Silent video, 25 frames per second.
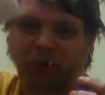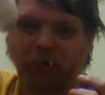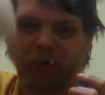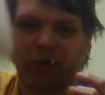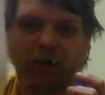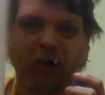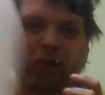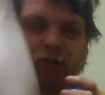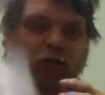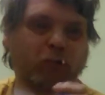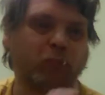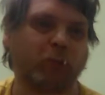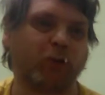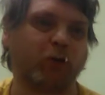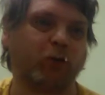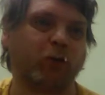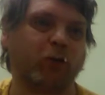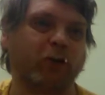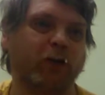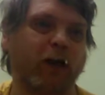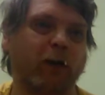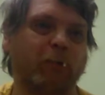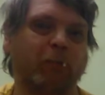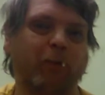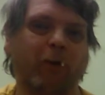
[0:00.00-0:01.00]
Yeah, I shouldn't be
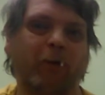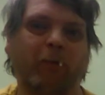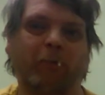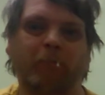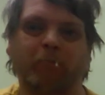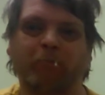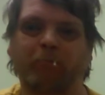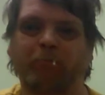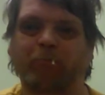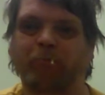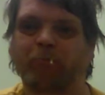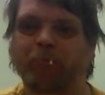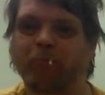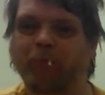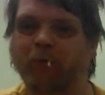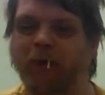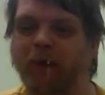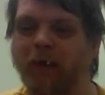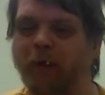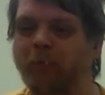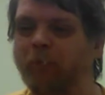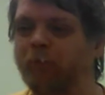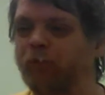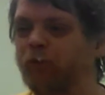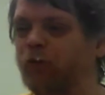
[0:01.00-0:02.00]
doing that, but
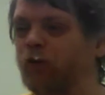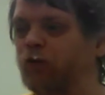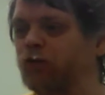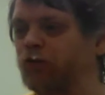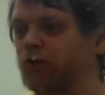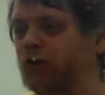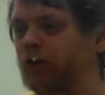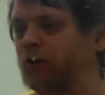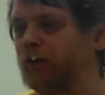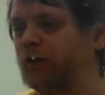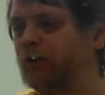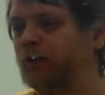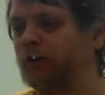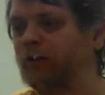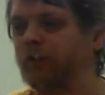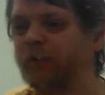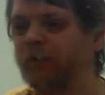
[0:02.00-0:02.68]
I'm thirsty.